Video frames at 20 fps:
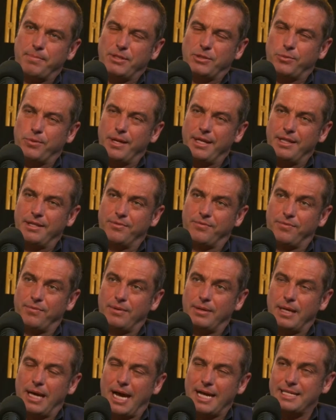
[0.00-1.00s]
between
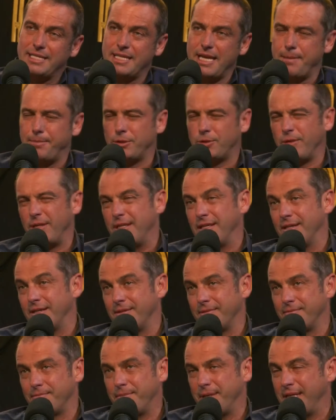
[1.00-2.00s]

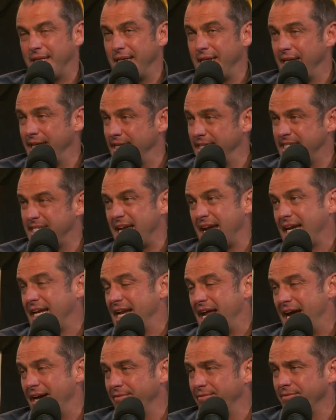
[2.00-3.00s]
the beginning of the
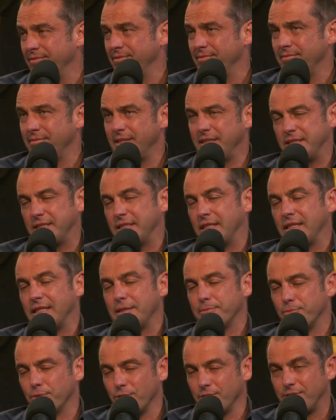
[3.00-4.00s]
second half, this is a
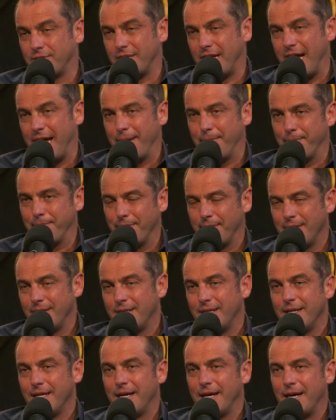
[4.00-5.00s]
liberal time
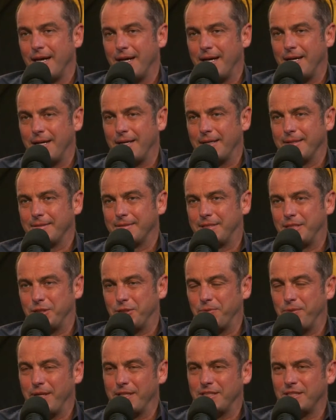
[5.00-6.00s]

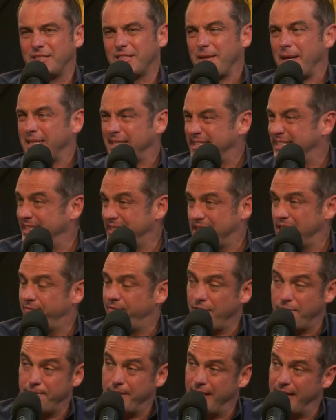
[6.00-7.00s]
situation, till at the
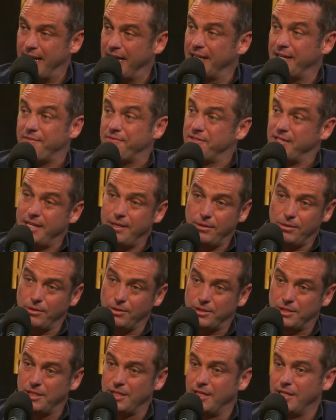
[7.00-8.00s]
65th minute, LAFC
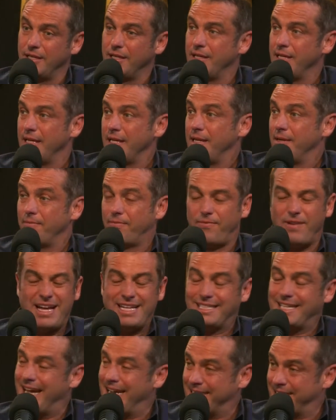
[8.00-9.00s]
looked
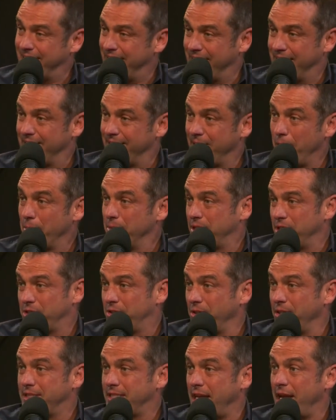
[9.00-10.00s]
fantastic. Almost as
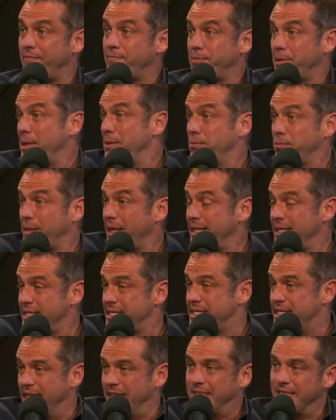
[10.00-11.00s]
good as they have played
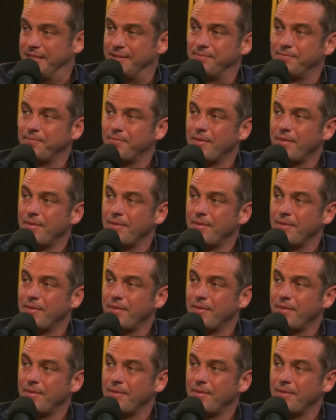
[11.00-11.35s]
this season.